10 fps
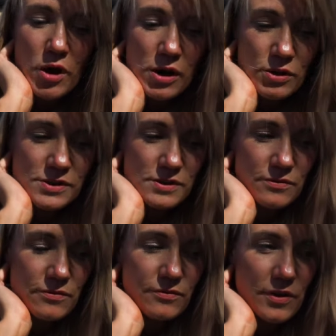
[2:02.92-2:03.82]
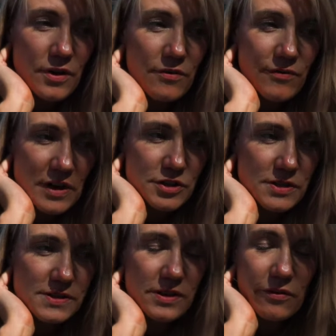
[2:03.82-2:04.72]
a lot of
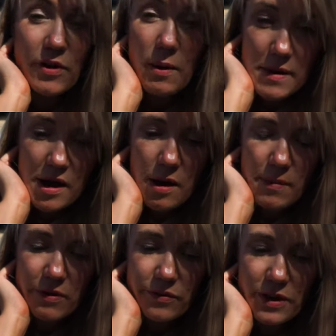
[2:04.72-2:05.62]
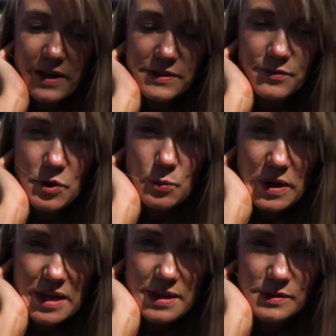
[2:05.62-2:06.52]
fashion stuff coming up over the next few
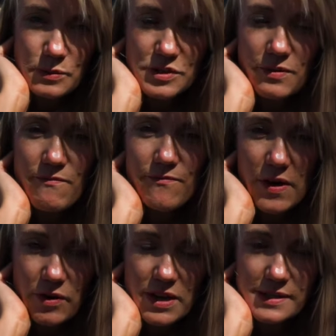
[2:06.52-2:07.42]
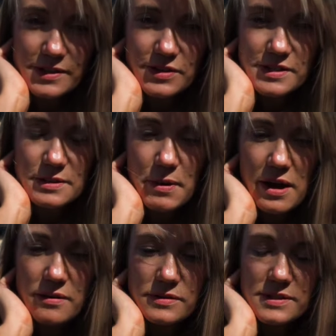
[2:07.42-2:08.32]
weeks, which I'm very excited
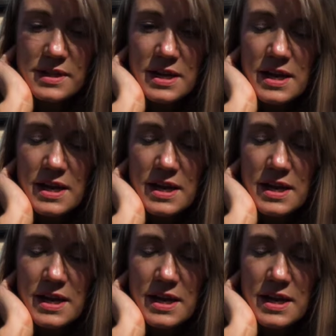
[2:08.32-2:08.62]
about,